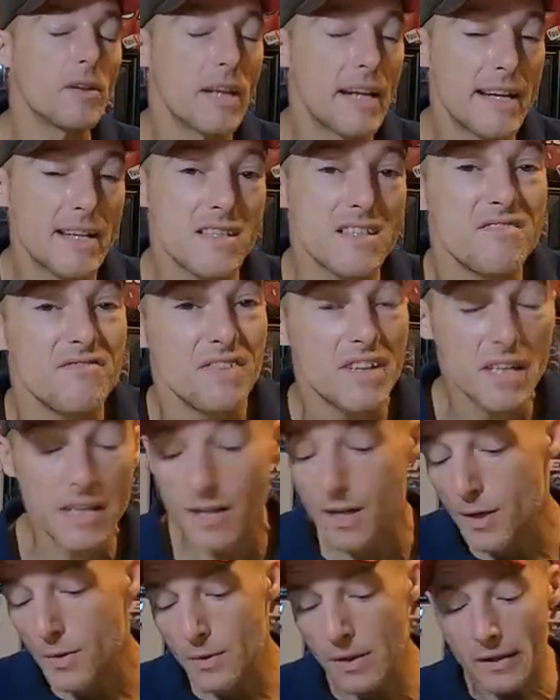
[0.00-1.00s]
our last
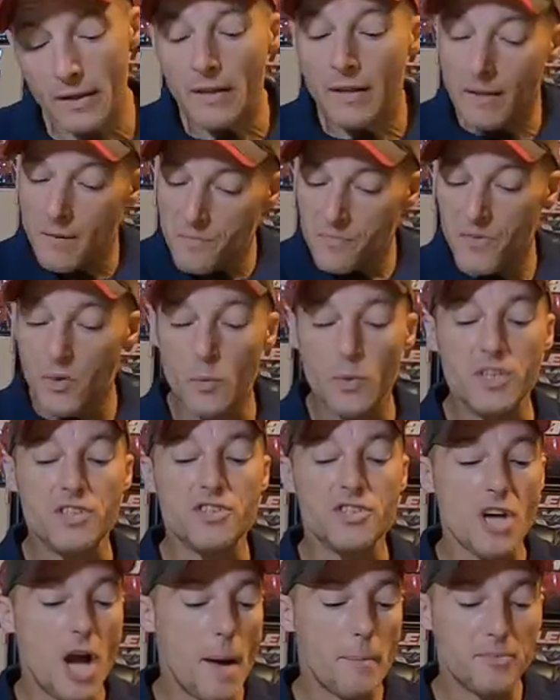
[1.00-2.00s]
video, we
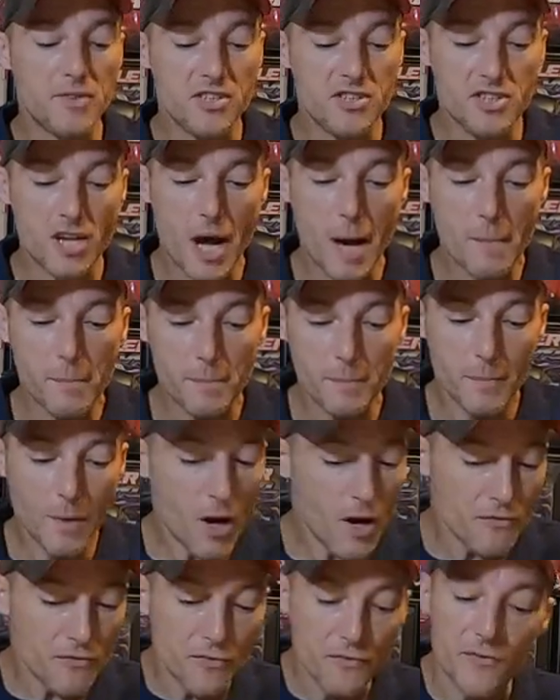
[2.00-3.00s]
chopped the chop
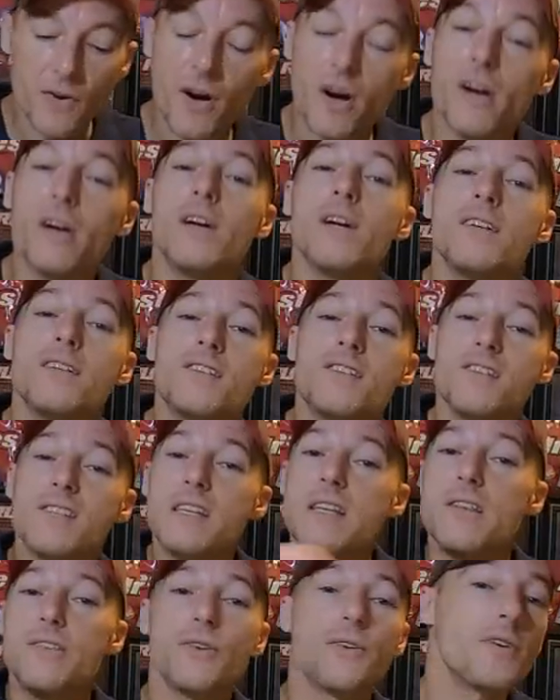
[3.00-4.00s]
off of our
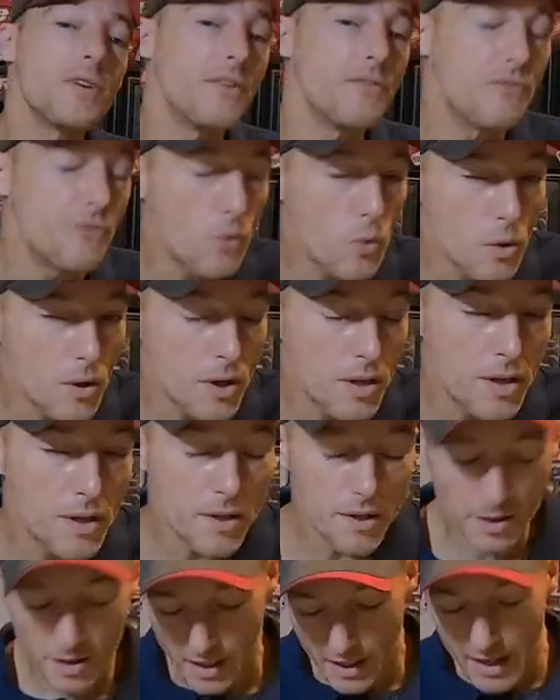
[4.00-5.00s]
C34
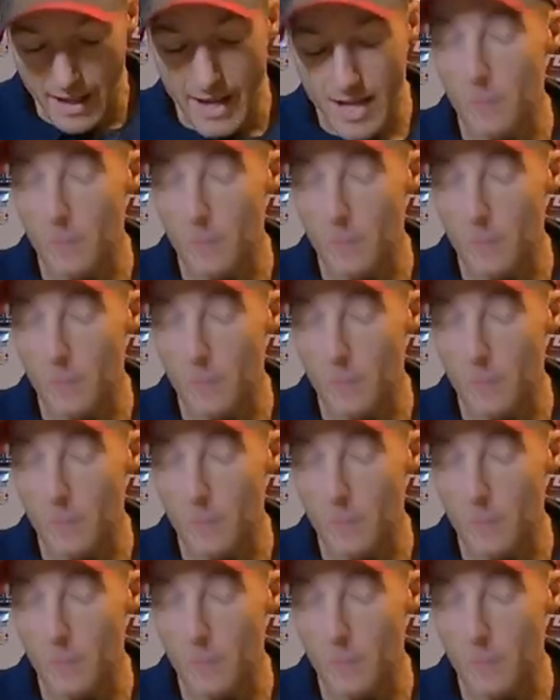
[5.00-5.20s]
here,